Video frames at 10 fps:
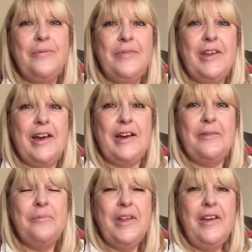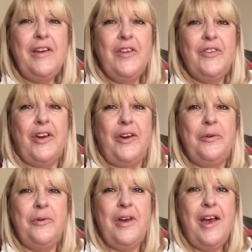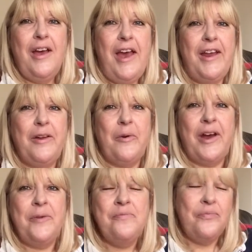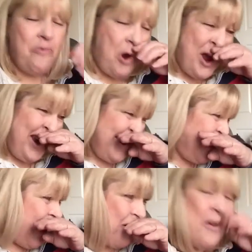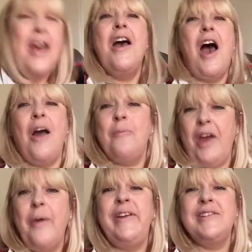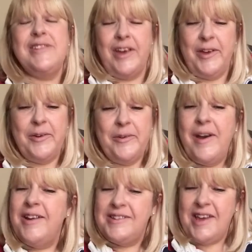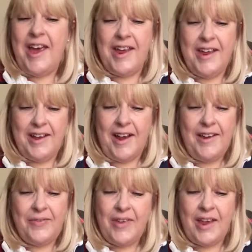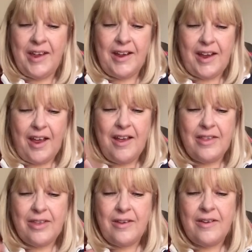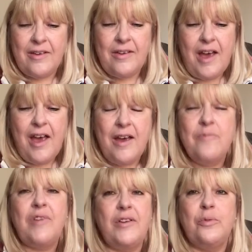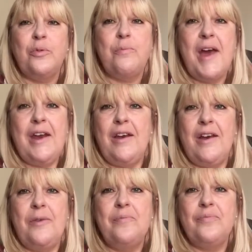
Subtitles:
yeah. So anyway, right. So I'm going to take, I think, the Rosewood Manor